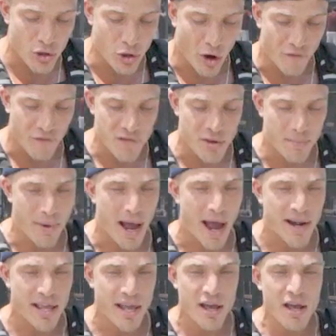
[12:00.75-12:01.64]
you go from your
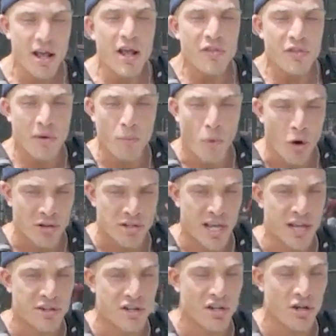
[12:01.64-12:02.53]
body, the more
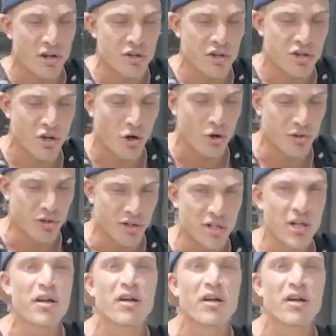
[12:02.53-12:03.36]
tension on your shoulders.